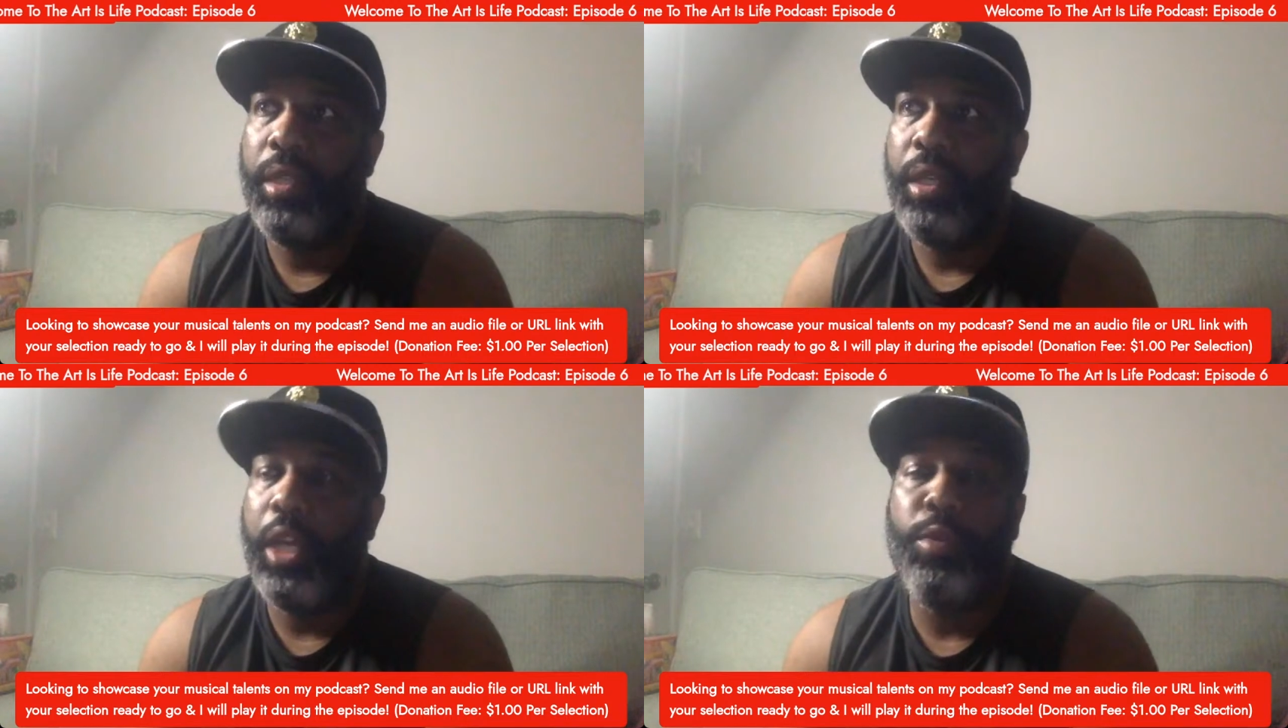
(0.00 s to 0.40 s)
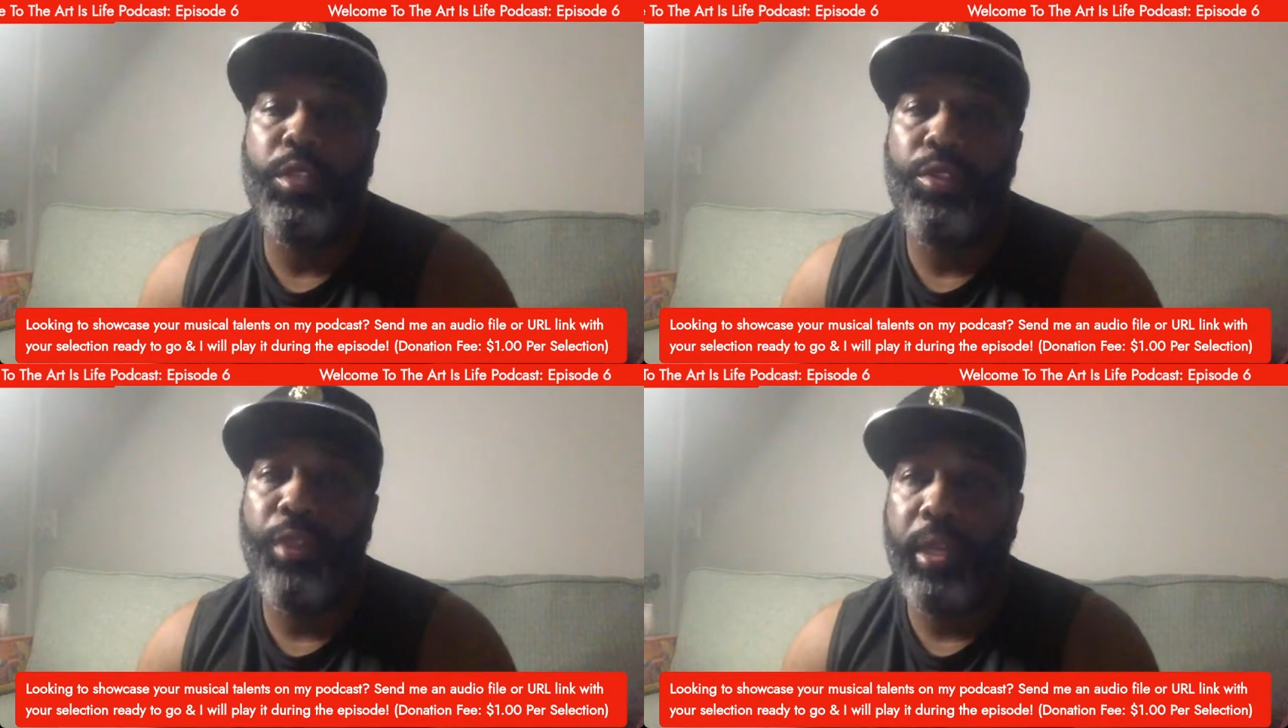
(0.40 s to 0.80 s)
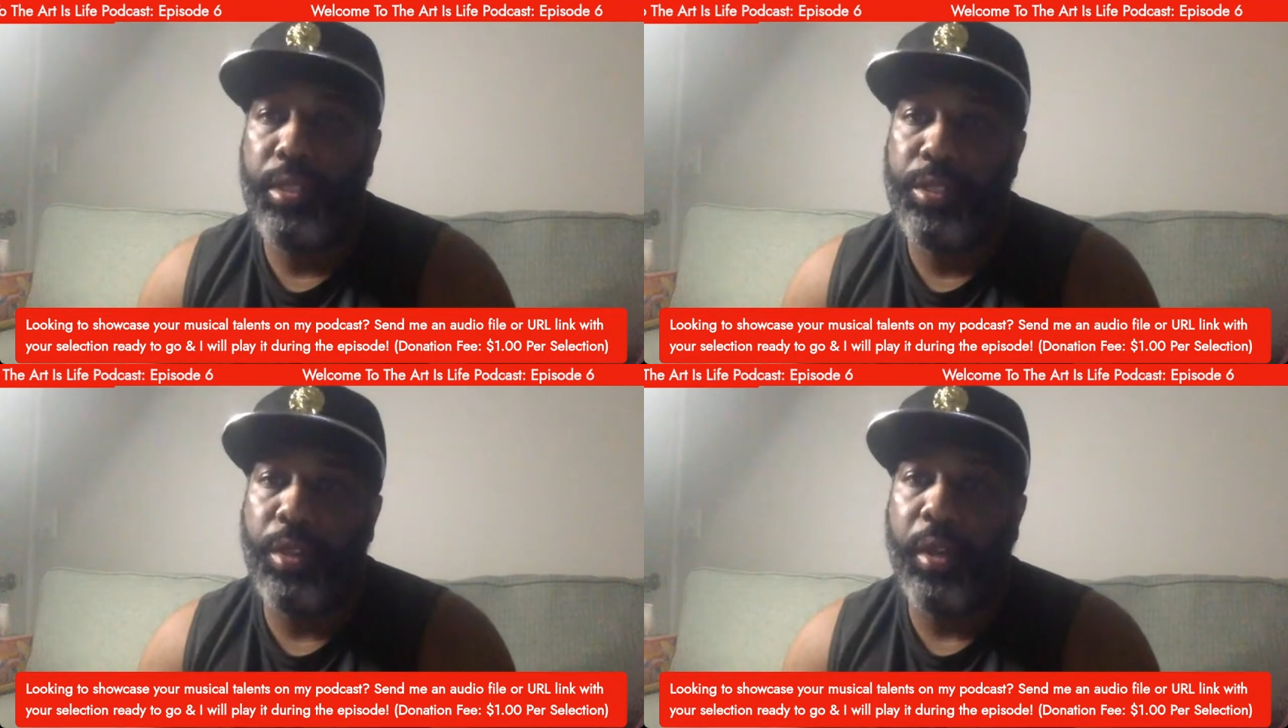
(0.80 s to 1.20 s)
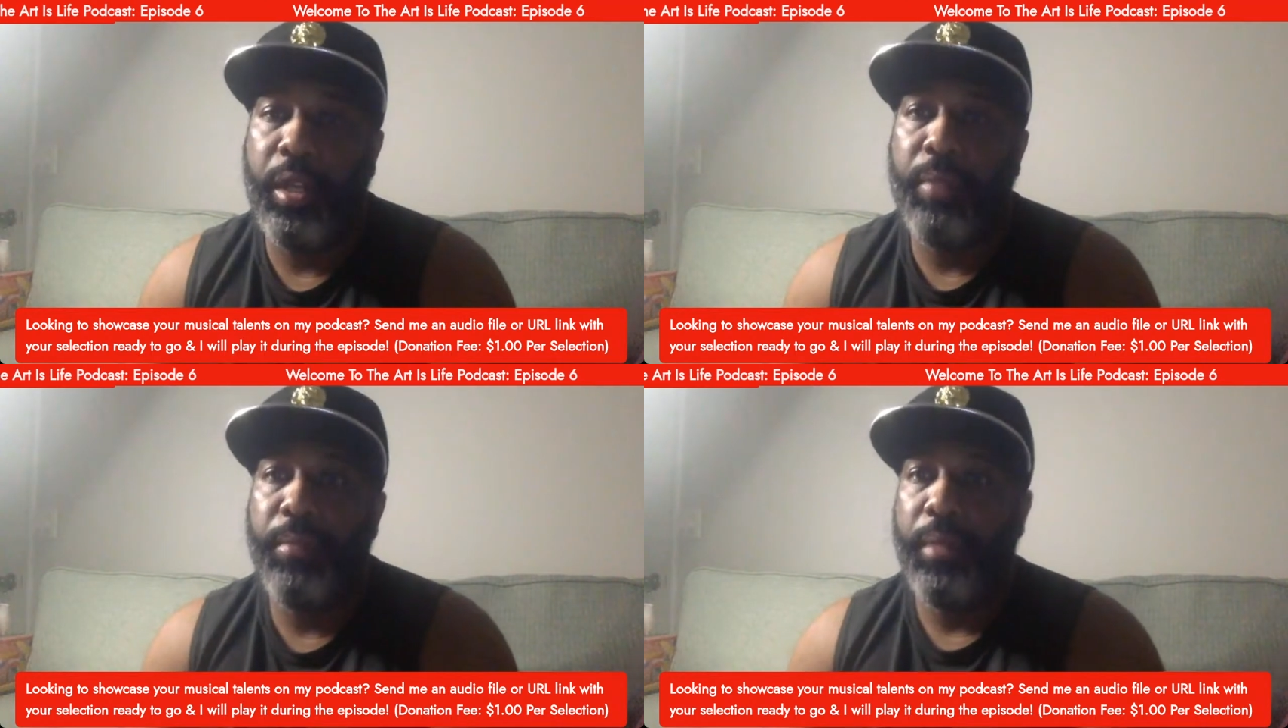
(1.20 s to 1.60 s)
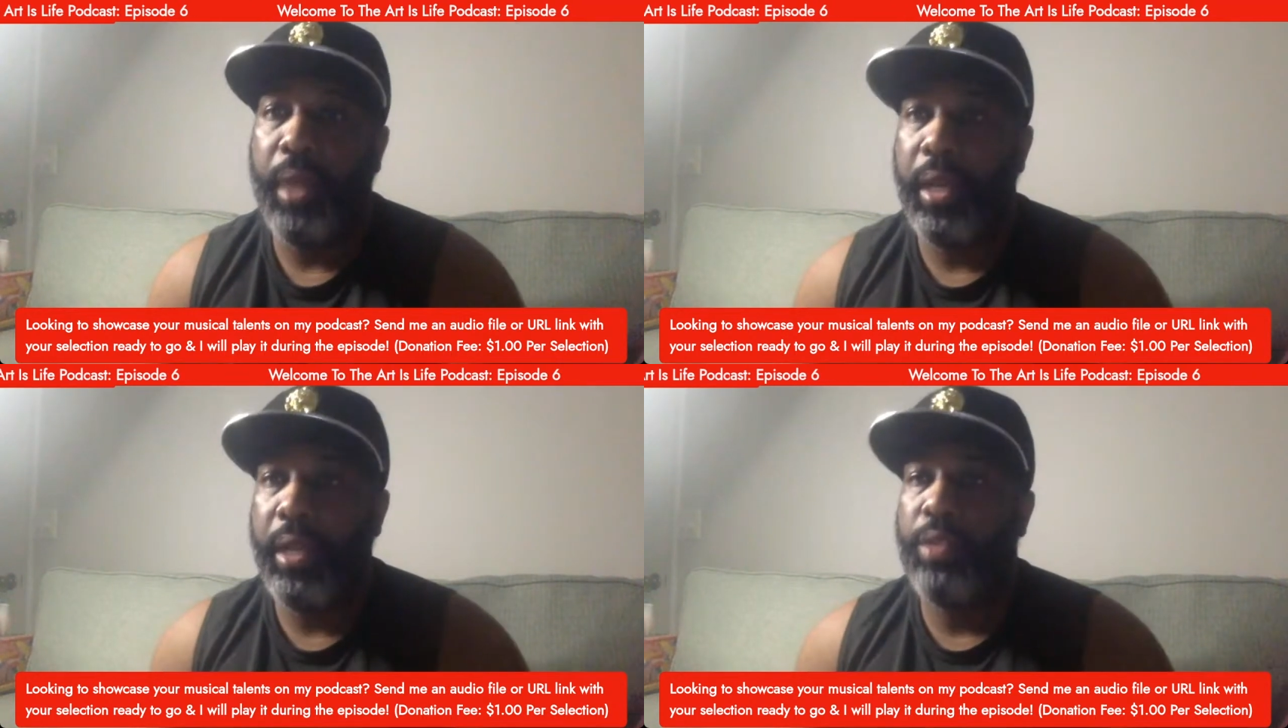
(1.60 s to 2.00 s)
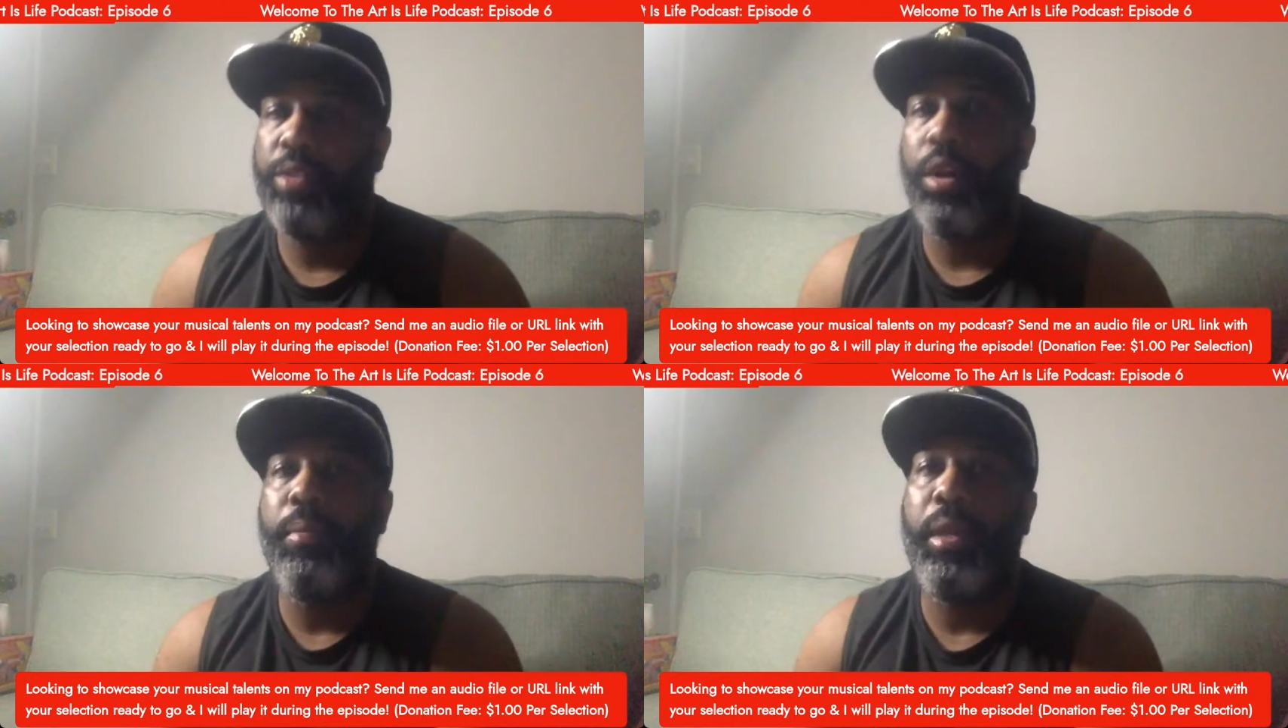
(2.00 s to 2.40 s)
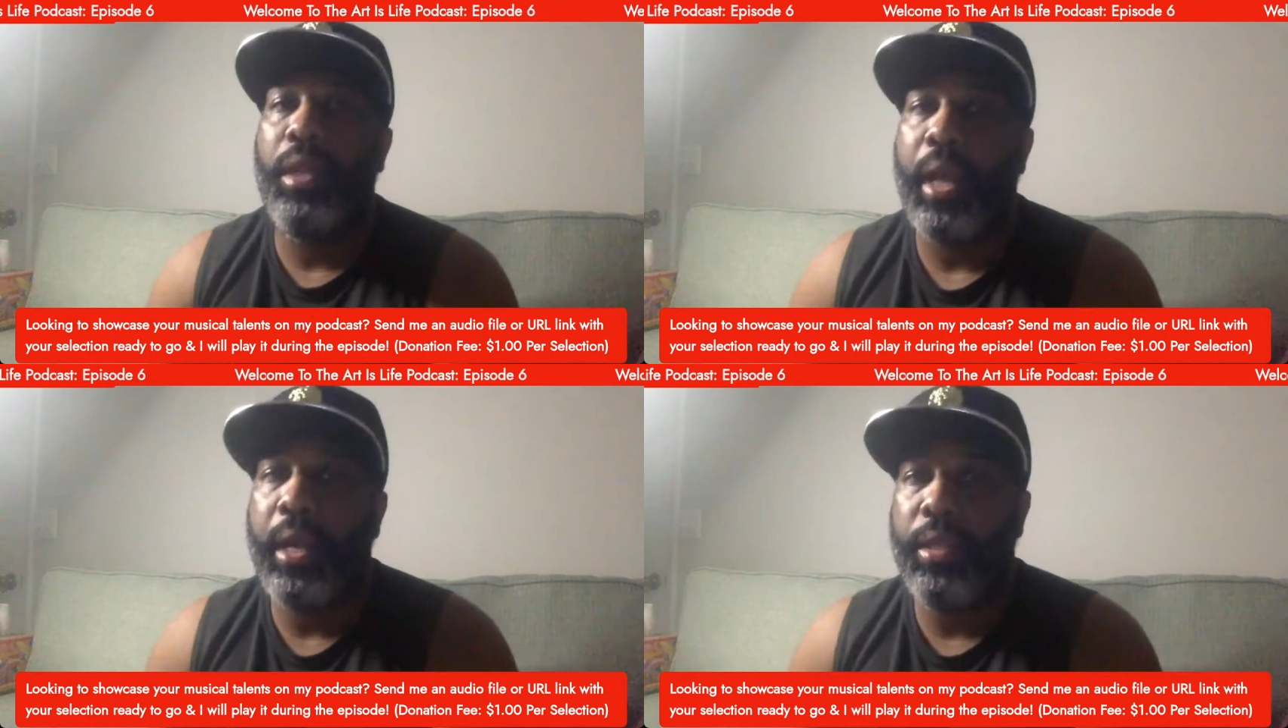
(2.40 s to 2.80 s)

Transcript: it was a great startup, and it taught me a lot,